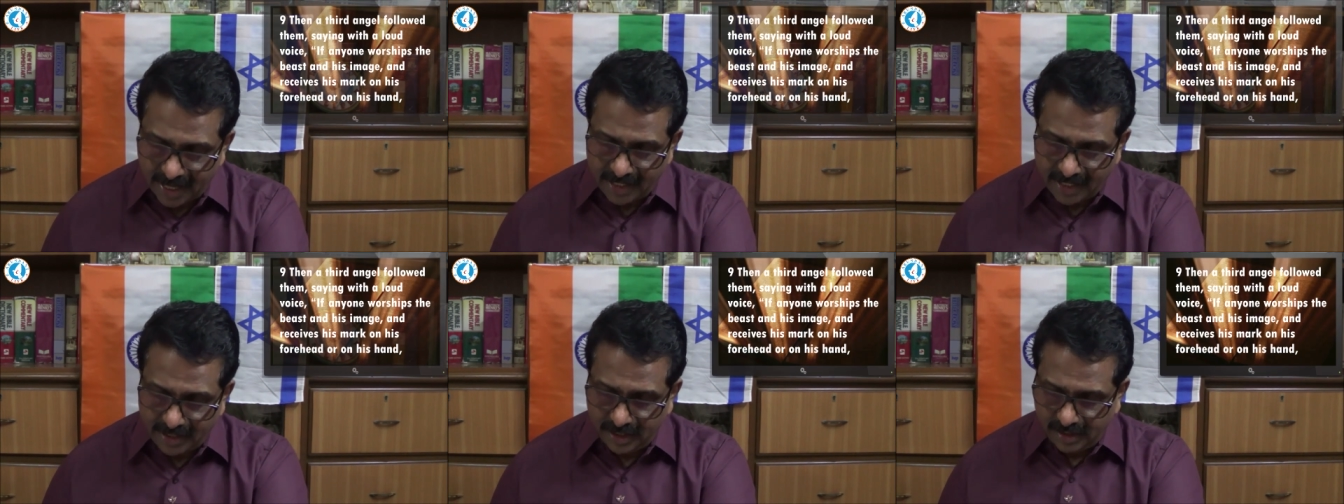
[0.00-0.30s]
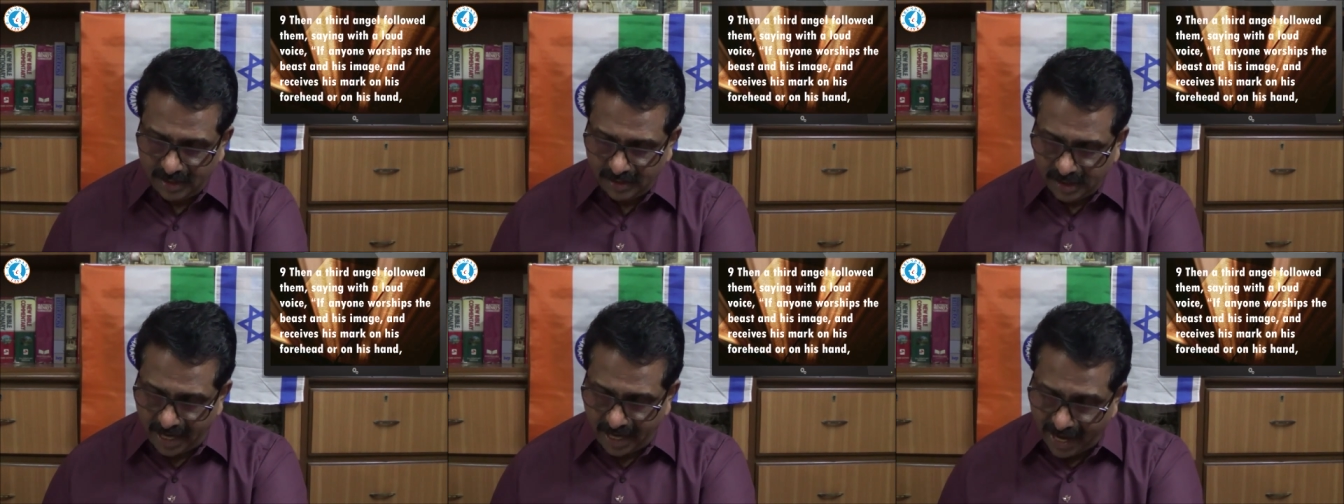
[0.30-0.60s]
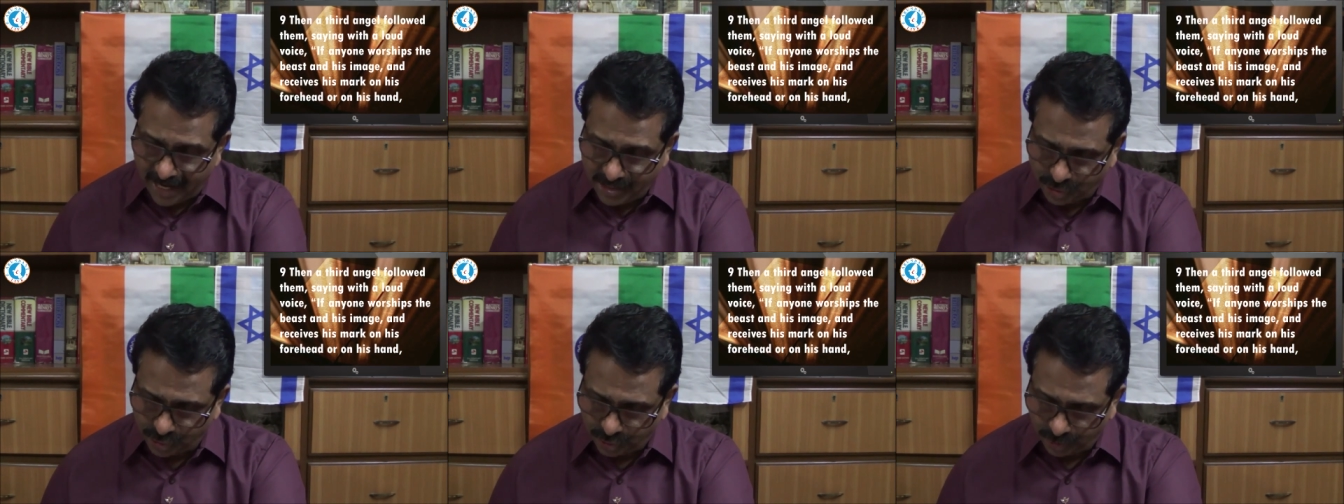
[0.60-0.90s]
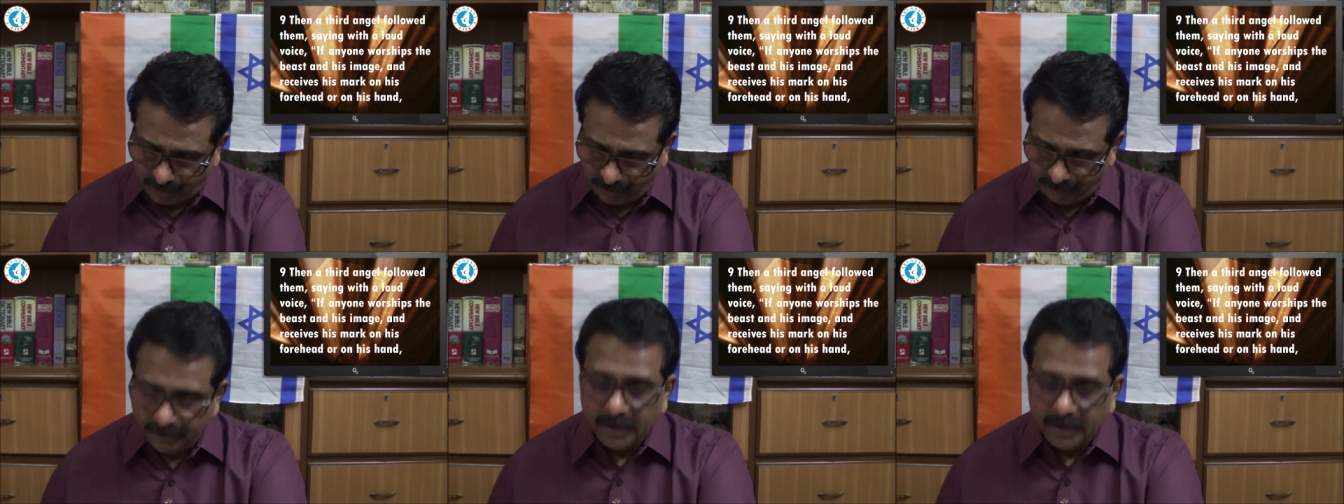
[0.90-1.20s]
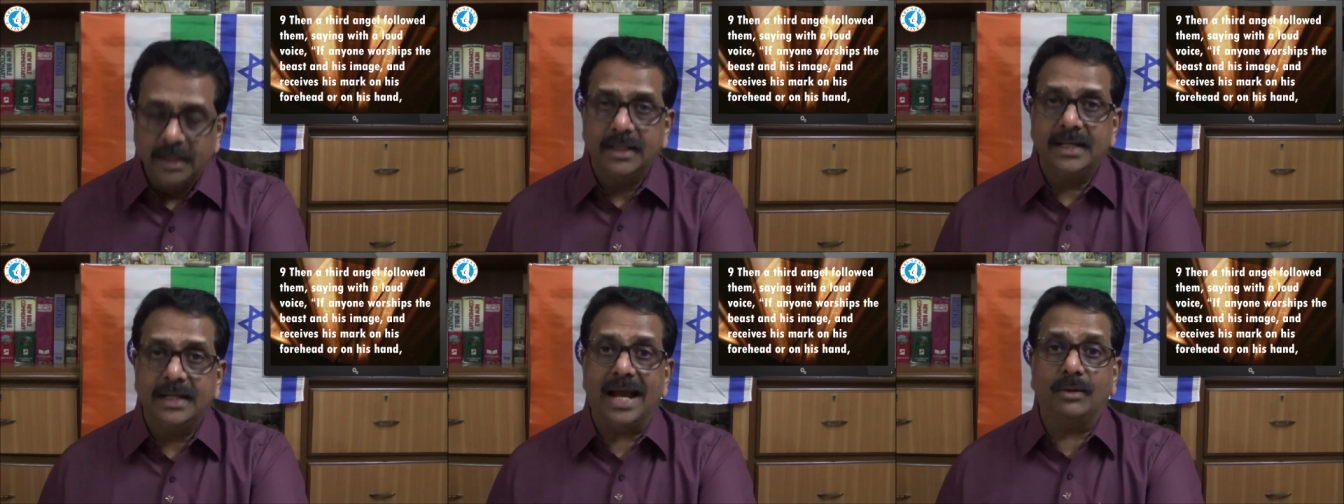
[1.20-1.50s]
angel.
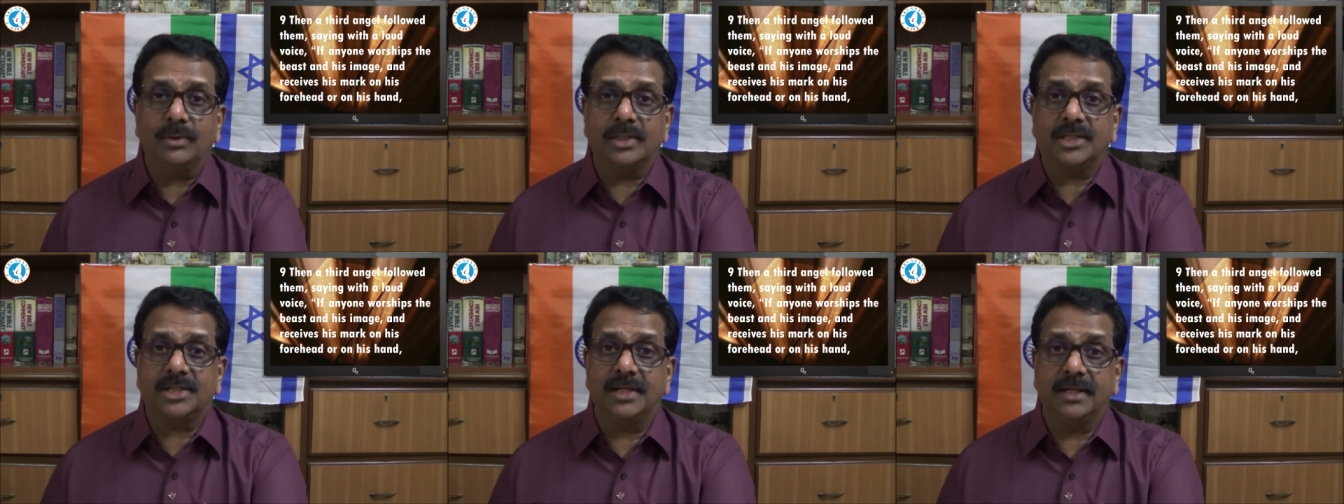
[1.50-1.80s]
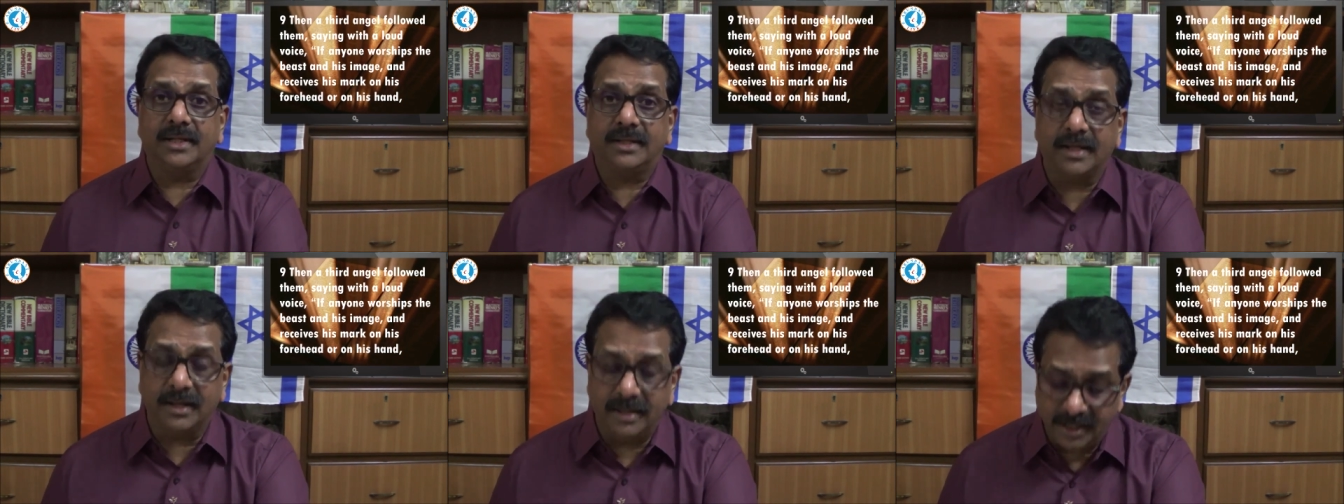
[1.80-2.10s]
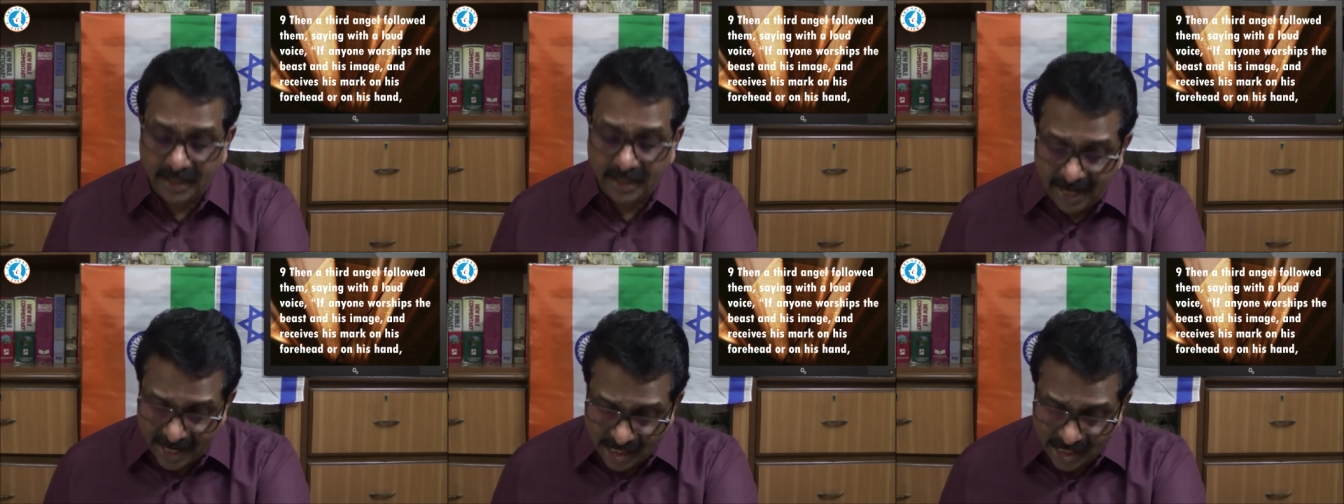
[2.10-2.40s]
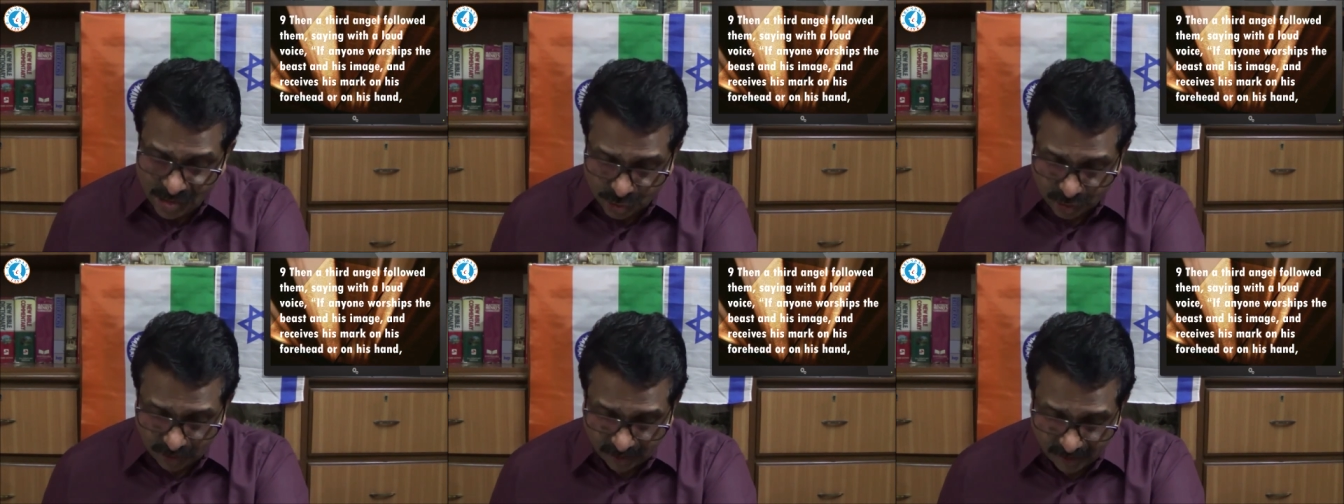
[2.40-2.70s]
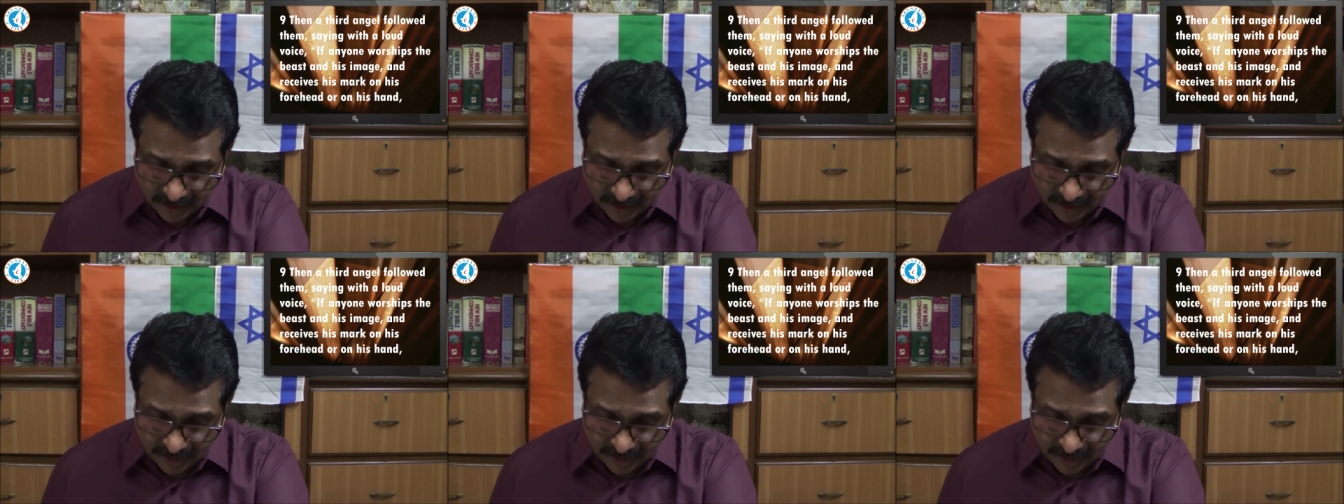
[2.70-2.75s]
Now it's the third angel